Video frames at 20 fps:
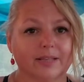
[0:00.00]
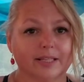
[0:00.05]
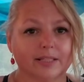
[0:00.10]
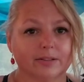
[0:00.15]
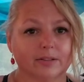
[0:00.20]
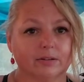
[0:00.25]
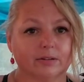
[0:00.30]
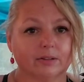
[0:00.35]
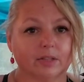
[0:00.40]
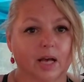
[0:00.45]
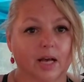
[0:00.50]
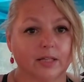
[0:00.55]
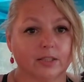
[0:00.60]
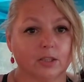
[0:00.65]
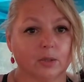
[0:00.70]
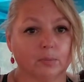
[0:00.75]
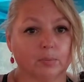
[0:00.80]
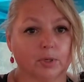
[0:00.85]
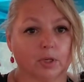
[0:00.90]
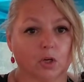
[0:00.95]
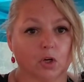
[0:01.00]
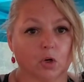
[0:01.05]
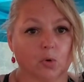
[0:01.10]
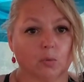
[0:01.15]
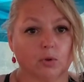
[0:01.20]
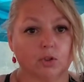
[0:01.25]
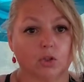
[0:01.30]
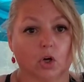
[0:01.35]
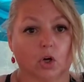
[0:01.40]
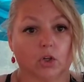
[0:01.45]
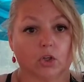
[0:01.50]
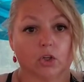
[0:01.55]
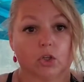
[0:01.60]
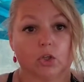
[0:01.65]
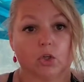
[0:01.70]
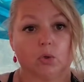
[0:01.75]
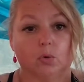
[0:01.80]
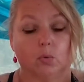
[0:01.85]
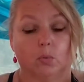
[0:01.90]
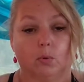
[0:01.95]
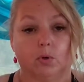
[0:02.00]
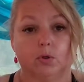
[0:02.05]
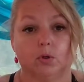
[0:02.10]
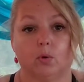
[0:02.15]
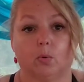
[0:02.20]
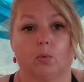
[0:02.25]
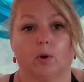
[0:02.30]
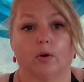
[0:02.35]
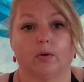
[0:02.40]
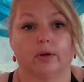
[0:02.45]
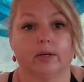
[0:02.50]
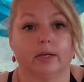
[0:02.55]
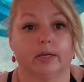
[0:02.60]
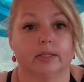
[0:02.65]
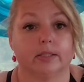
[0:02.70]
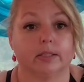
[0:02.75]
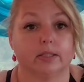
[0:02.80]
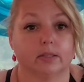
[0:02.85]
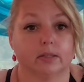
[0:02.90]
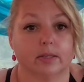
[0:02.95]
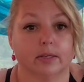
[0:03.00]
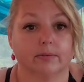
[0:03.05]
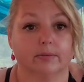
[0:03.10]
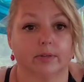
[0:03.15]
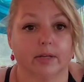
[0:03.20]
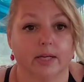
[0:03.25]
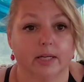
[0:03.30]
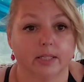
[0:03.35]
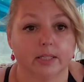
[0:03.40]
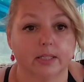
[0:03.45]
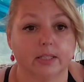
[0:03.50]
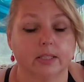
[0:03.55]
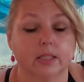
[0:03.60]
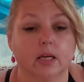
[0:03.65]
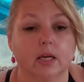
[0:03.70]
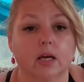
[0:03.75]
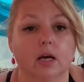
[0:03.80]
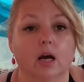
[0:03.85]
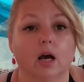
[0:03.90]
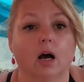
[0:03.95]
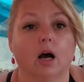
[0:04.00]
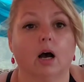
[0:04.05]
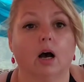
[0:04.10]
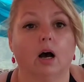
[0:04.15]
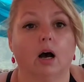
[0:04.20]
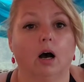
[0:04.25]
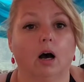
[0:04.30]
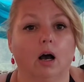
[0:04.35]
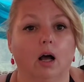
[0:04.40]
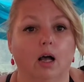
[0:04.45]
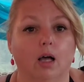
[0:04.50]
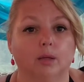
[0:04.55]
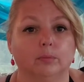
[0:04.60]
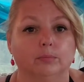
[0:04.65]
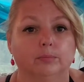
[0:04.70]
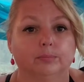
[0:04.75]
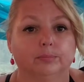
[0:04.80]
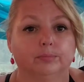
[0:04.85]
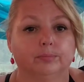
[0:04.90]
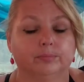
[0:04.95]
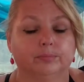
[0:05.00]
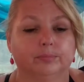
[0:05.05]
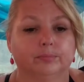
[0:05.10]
these little knots up here, which are cute when you're wearing it sleeveless. Um,